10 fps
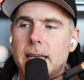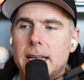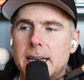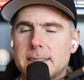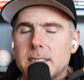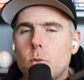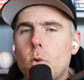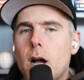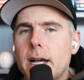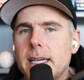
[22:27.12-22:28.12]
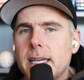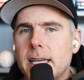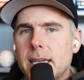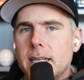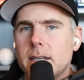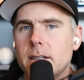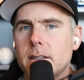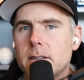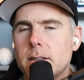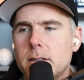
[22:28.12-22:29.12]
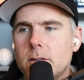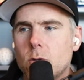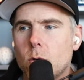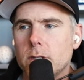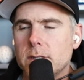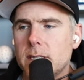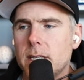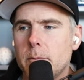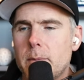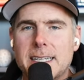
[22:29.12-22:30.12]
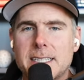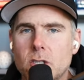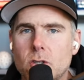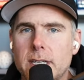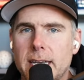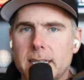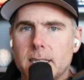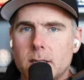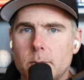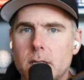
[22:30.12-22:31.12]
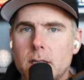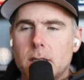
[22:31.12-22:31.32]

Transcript: And as he's walking in towards the magical kingdom,